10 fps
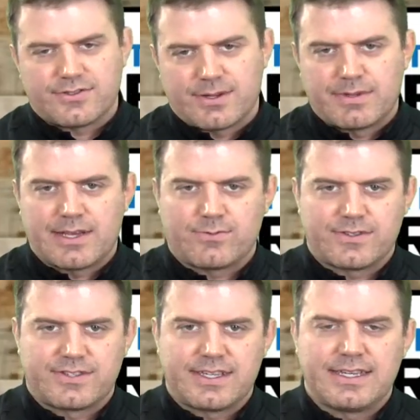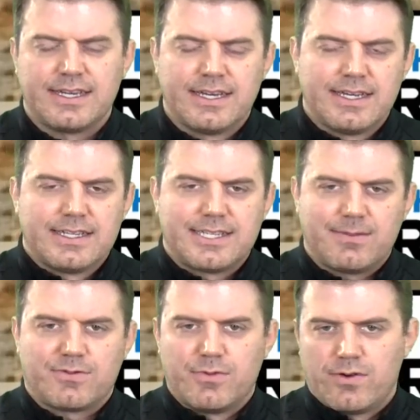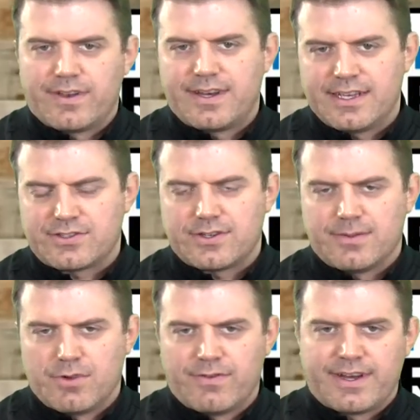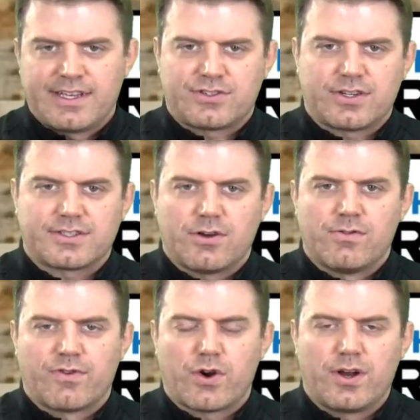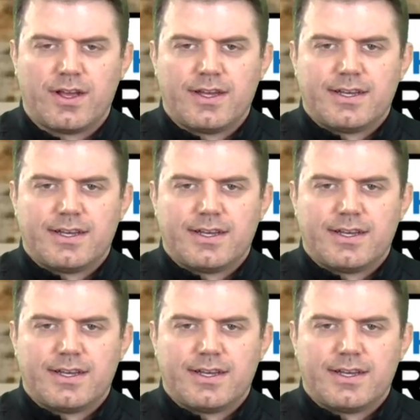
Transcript: Sometimes we see teams move a district over